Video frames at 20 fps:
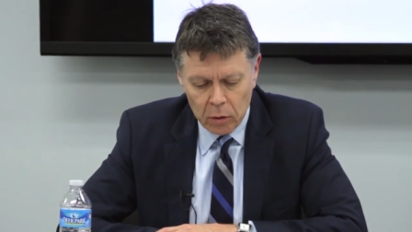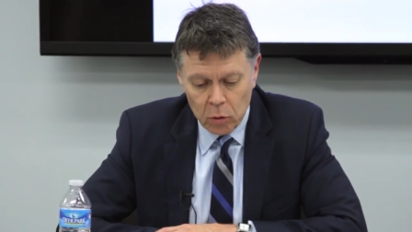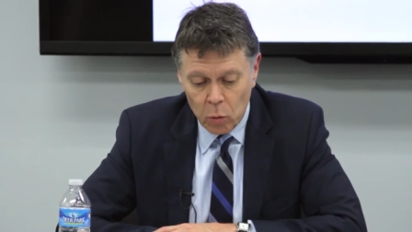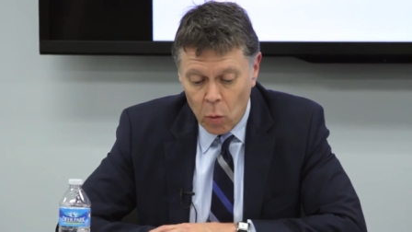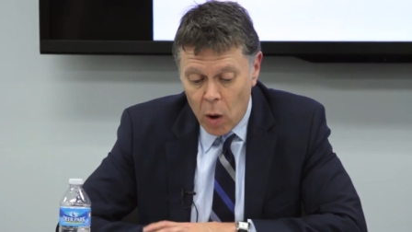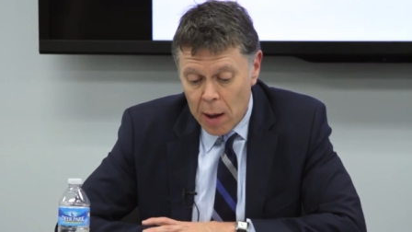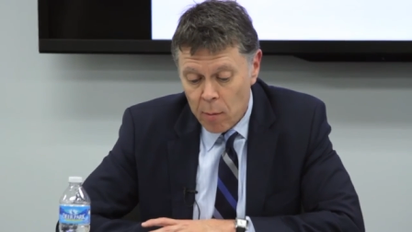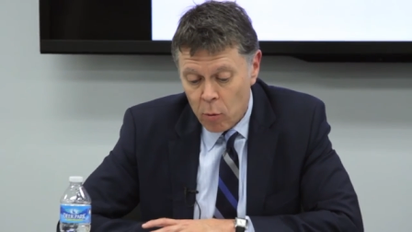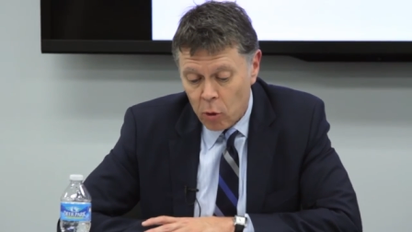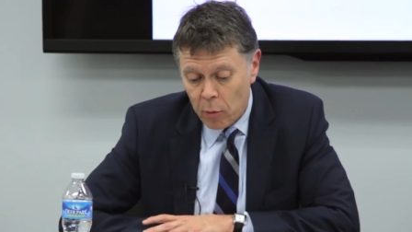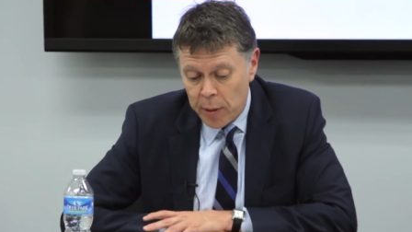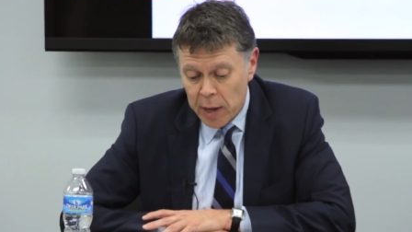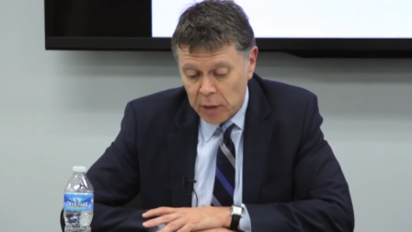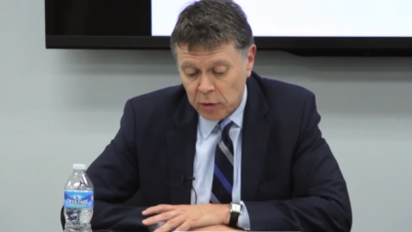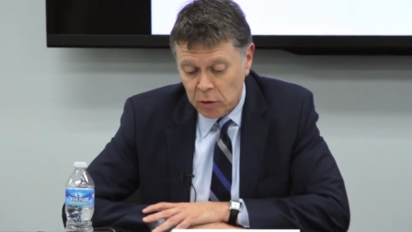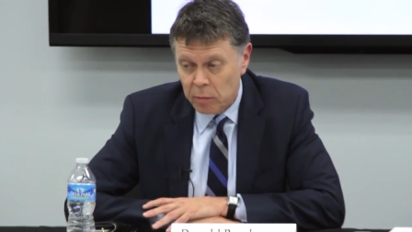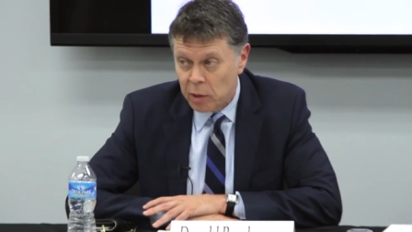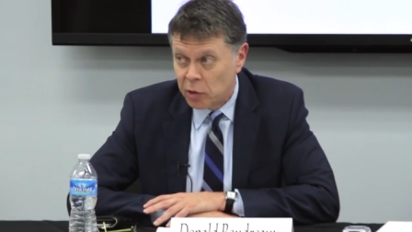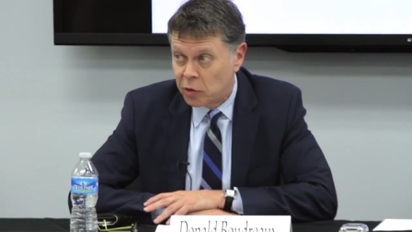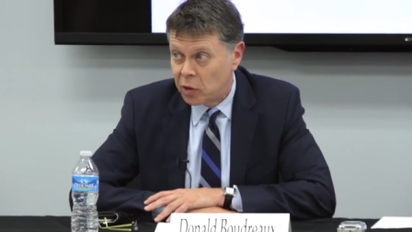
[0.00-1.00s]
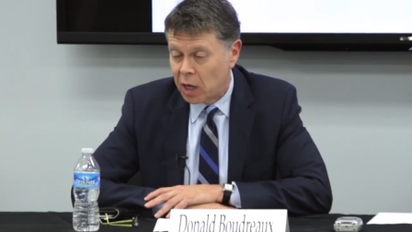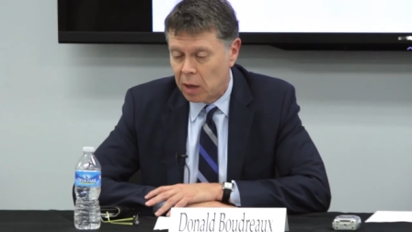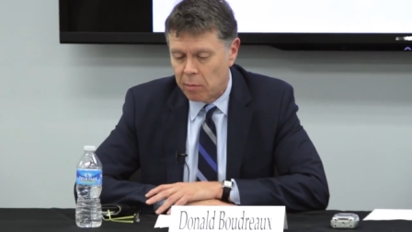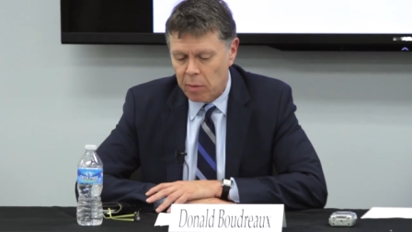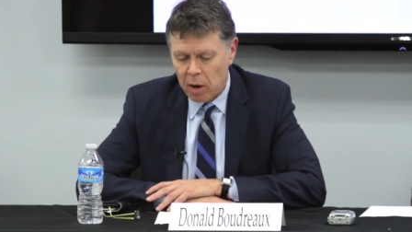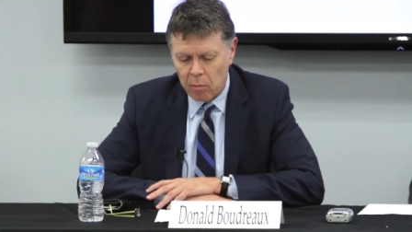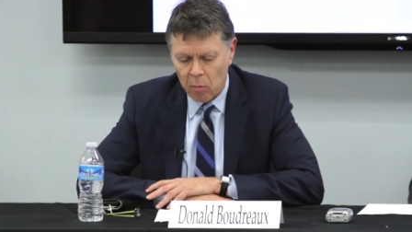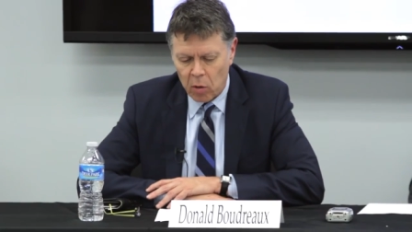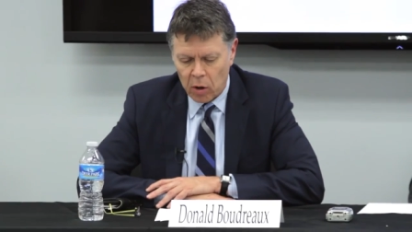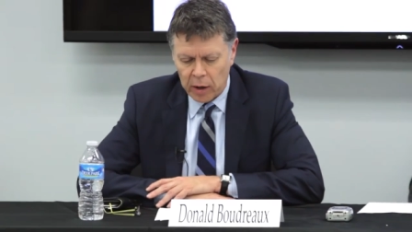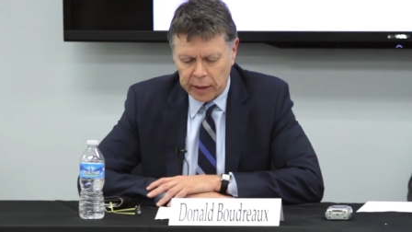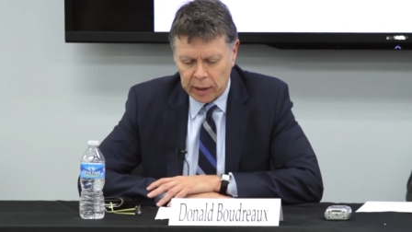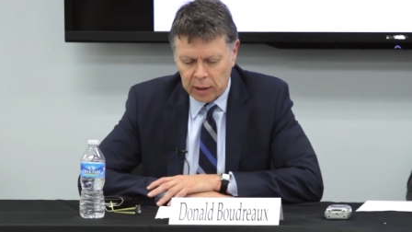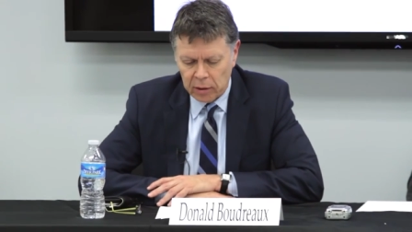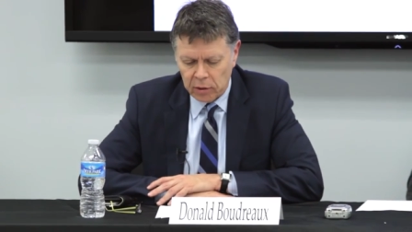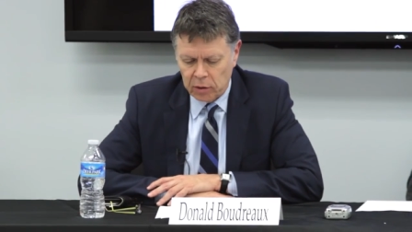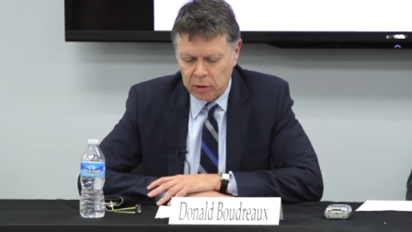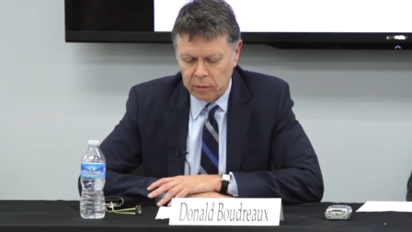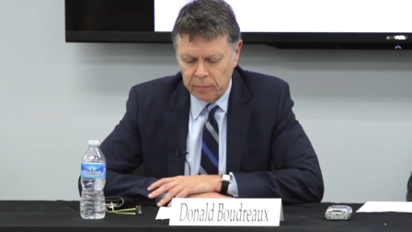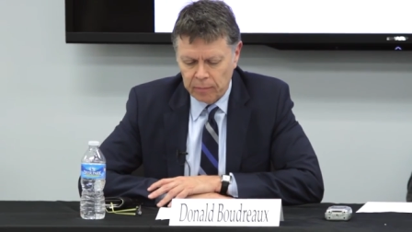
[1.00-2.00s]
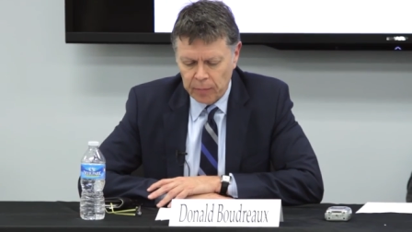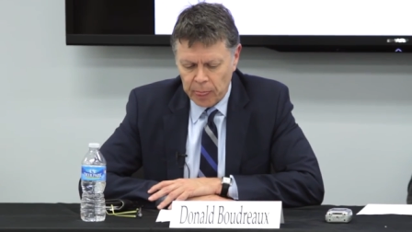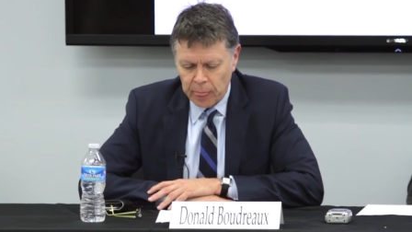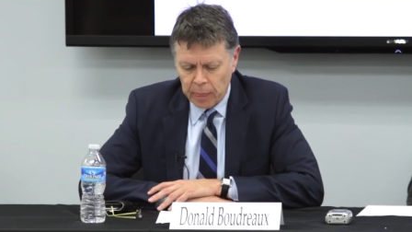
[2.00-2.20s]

So why more pessimistic about markets?